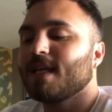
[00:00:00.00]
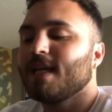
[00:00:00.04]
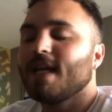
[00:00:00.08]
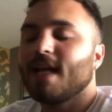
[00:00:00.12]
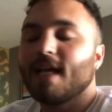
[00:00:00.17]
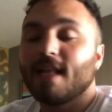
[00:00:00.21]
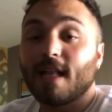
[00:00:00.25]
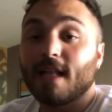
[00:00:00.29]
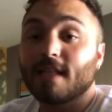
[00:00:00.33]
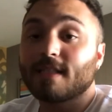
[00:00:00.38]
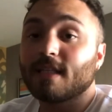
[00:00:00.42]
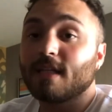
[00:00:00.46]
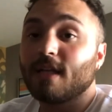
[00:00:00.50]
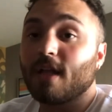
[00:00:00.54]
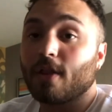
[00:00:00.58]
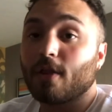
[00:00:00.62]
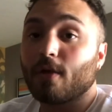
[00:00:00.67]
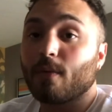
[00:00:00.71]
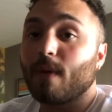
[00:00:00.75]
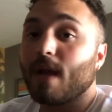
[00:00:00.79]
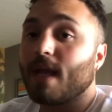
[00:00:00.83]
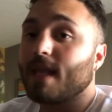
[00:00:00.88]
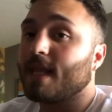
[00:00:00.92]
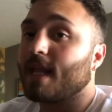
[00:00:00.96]
and that's
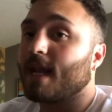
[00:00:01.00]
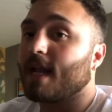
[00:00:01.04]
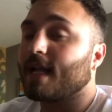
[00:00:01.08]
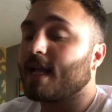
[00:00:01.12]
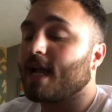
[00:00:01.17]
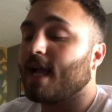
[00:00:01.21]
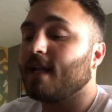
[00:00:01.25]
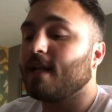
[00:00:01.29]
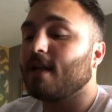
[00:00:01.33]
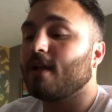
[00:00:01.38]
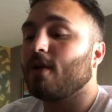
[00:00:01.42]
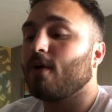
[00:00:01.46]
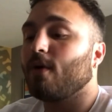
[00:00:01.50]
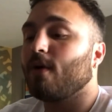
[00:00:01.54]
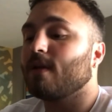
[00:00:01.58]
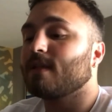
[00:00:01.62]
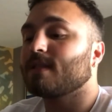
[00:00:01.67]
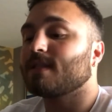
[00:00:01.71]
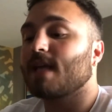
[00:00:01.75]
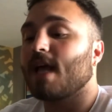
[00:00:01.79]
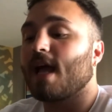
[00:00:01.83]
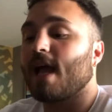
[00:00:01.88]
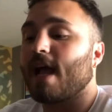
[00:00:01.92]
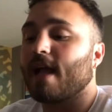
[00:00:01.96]
another way that I kind of know
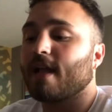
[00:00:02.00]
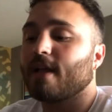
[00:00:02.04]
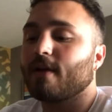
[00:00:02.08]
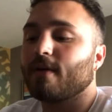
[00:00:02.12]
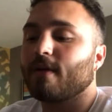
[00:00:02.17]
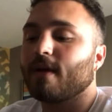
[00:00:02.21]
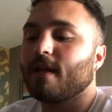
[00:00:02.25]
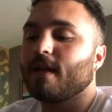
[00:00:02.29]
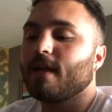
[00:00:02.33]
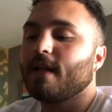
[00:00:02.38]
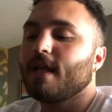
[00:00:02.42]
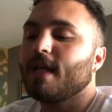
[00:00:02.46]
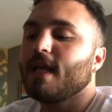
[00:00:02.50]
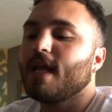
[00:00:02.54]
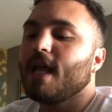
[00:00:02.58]
it's accurate,